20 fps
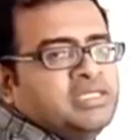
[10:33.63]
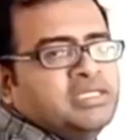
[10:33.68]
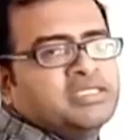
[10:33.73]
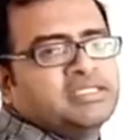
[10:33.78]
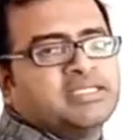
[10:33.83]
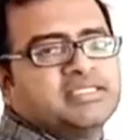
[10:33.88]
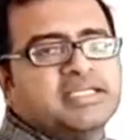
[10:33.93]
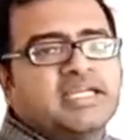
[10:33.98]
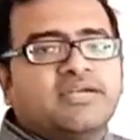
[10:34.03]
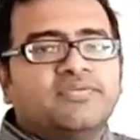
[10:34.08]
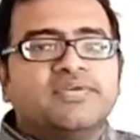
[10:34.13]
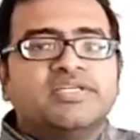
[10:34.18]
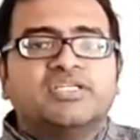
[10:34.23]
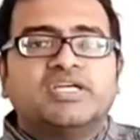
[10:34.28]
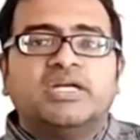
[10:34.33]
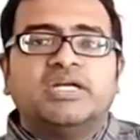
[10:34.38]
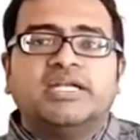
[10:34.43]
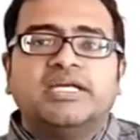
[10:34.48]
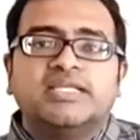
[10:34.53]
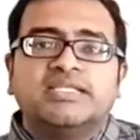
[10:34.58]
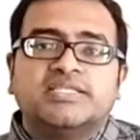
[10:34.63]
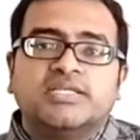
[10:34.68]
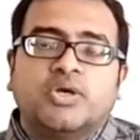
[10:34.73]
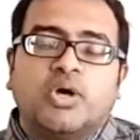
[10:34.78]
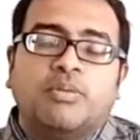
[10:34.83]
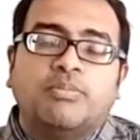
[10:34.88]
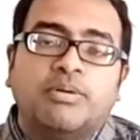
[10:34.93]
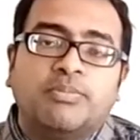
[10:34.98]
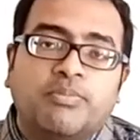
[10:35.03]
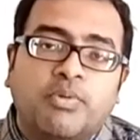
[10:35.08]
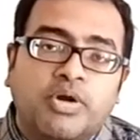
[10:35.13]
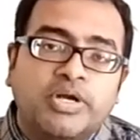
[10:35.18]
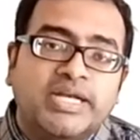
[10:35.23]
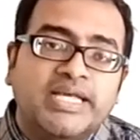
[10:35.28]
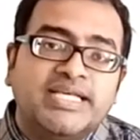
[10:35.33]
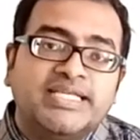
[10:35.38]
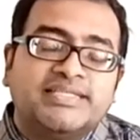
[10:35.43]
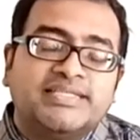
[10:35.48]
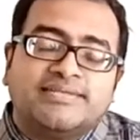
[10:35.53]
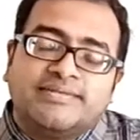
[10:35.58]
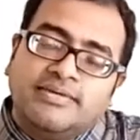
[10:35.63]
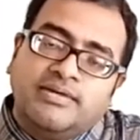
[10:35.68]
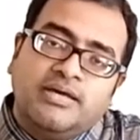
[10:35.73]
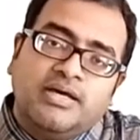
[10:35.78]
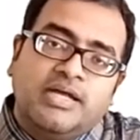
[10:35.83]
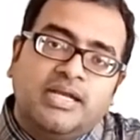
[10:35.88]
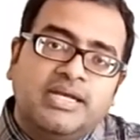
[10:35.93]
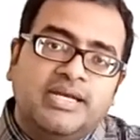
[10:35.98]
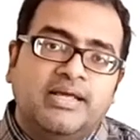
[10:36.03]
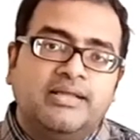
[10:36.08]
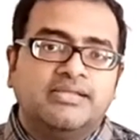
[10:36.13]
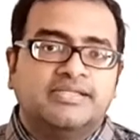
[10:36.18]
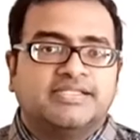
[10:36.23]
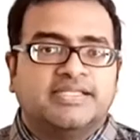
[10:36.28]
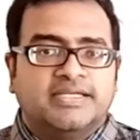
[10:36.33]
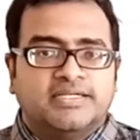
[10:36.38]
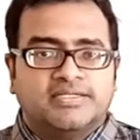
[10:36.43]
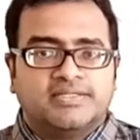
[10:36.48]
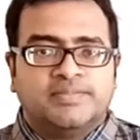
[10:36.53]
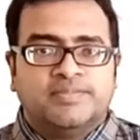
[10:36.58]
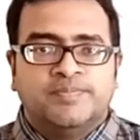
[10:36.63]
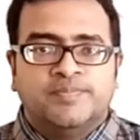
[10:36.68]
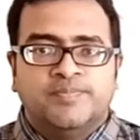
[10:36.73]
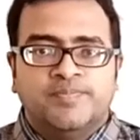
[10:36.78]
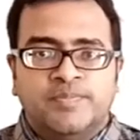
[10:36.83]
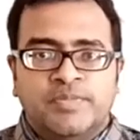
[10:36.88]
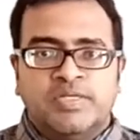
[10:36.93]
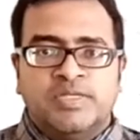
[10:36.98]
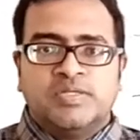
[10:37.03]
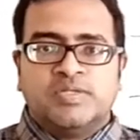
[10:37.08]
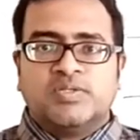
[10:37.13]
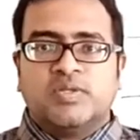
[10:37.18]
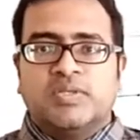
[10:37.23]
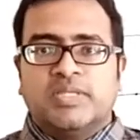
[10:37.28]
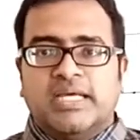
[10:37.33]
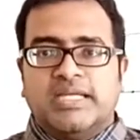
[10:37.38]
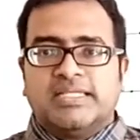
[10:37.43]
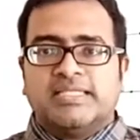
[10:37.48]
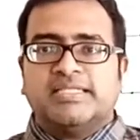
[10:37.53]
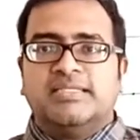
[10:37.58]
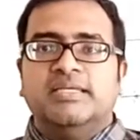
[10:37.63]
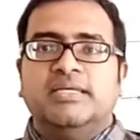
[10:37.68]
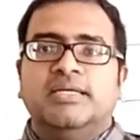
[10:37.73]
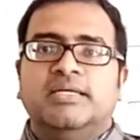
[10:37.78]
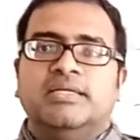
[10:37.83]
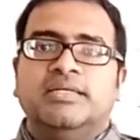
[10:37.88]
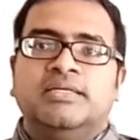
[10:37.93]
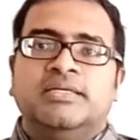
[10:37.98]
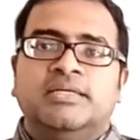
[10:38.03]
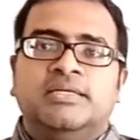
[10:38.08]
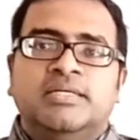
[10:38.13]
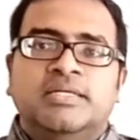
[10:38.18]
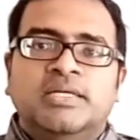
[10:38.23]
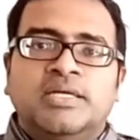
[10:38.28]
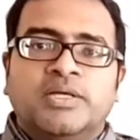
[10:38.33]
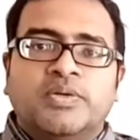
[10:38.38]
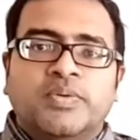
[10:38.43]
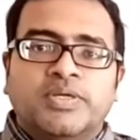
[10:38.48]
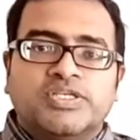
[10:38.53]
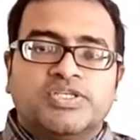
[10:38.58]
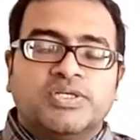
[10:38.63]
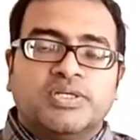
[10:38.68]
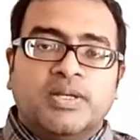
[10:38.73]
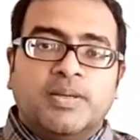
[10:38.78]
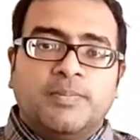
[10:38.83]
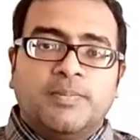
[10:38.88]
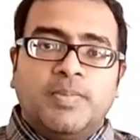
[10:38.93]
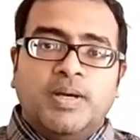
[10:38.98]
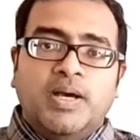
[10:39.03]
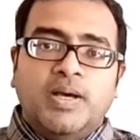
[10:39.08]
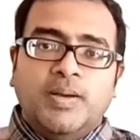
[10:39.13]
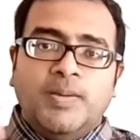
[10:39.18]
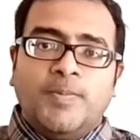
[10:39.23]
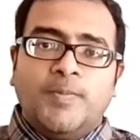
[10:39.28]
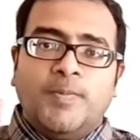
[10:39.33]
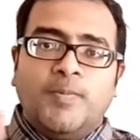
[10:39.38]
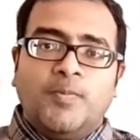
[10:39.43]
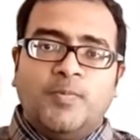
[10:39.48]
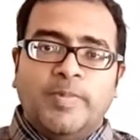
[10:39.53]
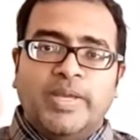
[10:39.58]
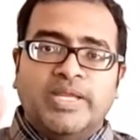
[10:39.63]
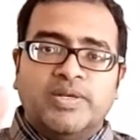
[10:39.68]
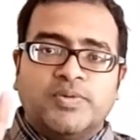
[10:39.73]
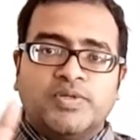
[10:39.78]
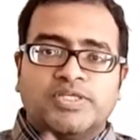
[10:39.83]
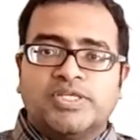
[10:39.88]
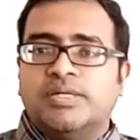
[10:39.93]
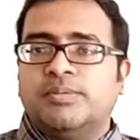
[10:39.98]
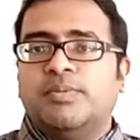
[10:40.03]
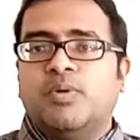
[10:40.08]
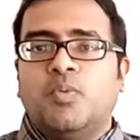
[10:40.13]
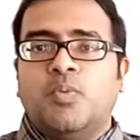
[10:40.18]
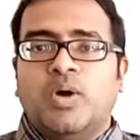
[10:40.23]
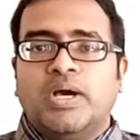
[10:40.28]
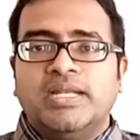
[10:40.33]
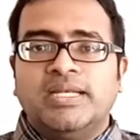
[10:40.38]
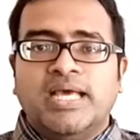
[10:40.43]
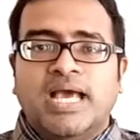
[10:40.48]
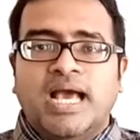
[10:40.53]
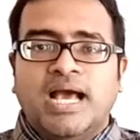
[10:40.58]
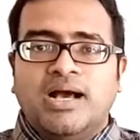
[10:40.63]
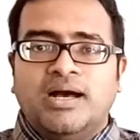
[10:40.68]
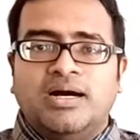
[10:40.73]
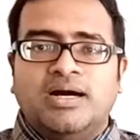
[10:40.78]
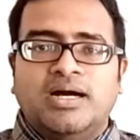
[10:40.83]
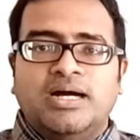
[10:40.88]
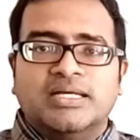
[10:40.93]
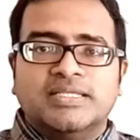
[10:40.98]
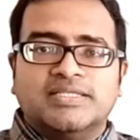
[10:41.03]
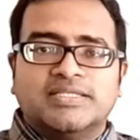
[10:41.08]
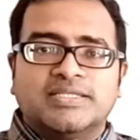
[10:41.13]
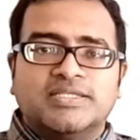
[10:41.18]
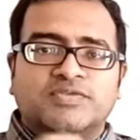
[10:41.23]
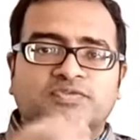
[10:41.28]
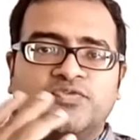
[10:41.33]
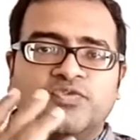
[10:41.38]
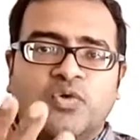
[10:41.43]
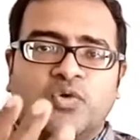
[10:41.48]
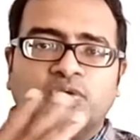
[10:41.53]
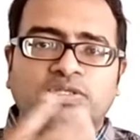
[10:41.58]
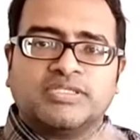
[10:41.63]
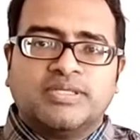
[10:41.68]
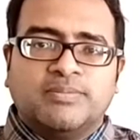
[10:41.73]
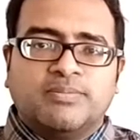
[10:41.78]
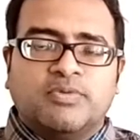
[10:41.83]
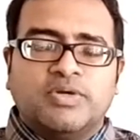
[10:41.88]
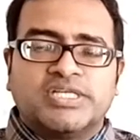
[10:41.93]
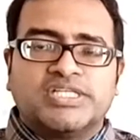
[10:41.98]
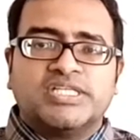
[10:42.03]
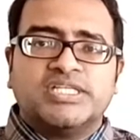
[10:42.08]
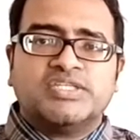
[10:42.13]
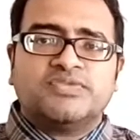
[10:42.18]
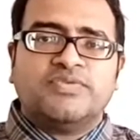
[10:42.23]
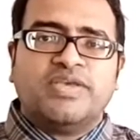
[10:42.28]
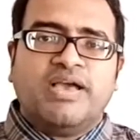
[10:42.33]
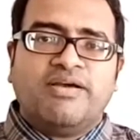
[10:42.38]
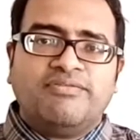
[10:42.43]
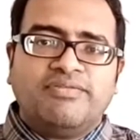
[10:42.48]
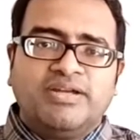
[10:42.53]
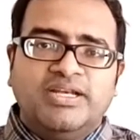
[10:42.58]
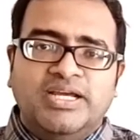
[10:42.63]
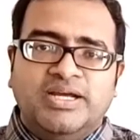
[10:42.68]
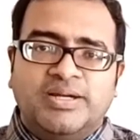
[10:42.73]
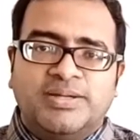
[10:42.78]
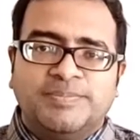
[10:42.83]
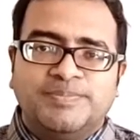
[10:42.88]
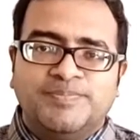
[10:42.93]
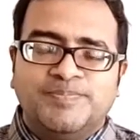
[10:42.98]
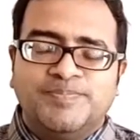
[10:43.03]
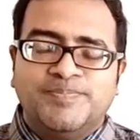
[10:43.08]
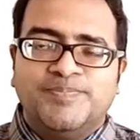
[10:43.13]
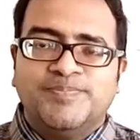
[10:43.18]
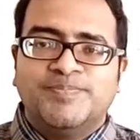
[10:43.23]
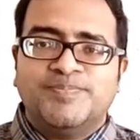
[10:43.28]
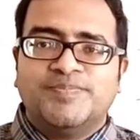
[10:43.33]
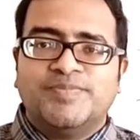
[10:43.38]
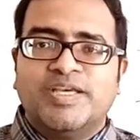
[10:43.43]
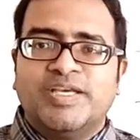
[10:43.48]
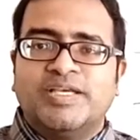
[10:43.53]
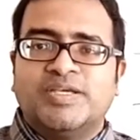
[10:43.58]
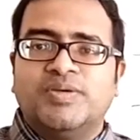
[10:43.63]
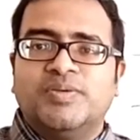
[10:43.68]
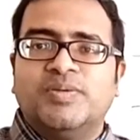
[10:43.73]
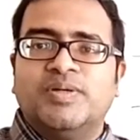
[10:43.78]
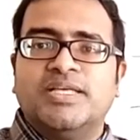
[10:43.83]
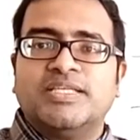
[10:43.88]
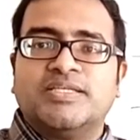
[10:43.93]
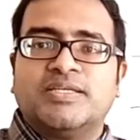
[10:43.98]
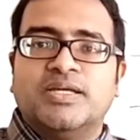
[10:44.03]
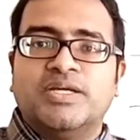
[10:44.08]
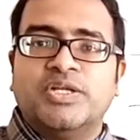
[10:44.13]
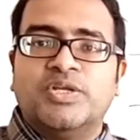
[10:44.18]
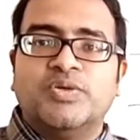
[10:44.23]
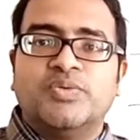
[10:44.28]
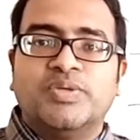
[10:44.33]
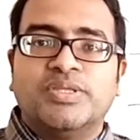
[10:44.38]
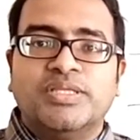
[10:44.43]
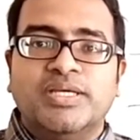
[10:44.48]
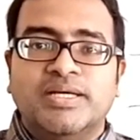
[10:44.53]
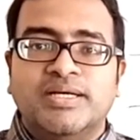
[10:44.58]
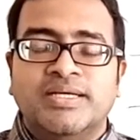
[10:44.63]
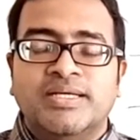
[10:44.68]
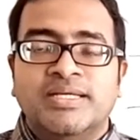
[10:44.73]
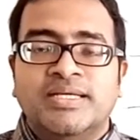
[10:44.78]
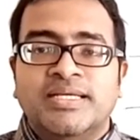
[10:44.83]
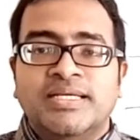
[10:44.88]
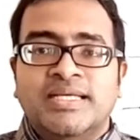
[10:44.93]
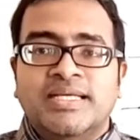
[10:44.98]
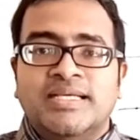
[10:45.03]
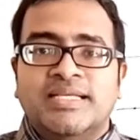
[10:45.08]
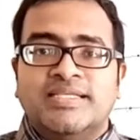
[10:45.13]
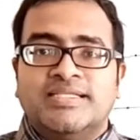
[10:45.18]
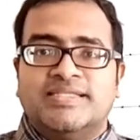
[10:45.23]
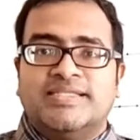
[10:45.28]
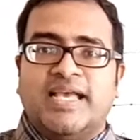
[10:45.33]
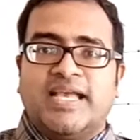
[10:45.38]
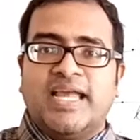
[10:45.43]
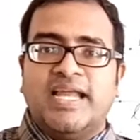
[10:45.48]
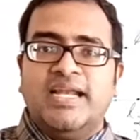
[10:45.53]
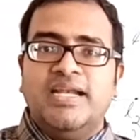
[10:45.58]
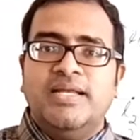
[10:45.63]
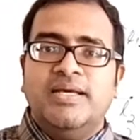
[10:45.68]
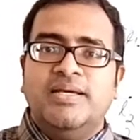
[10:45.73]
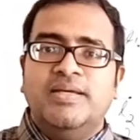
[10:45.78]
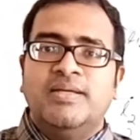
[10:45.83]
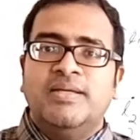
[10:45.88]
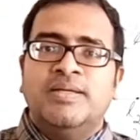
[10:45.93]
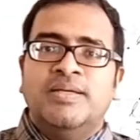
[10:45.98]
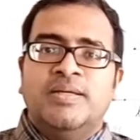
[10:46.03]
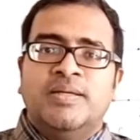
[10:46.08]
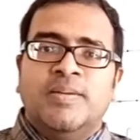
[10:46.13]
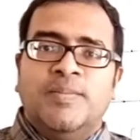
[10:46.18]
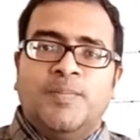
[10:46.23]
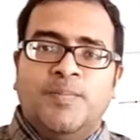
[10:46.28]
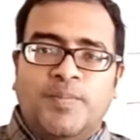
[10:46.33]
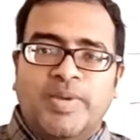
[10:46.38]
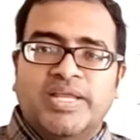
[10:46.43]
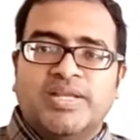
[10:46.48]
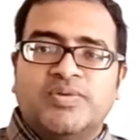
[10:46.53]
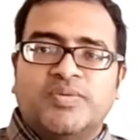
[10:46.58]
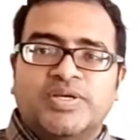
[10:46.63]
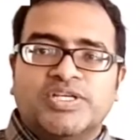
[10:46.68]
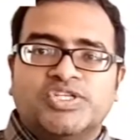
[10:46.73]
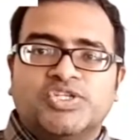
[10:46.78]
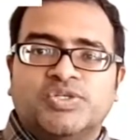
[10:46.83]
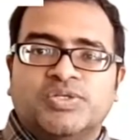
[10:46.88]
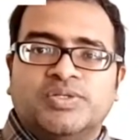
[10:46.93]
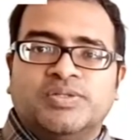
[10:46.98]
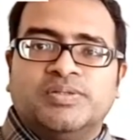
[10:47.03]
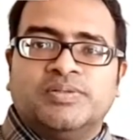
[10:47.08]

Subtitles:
the set which contains the common point is null set. So that's the question number, main question number 1 answers 4 sub questions we have cleared. Thank you. Let's continue with the second main question.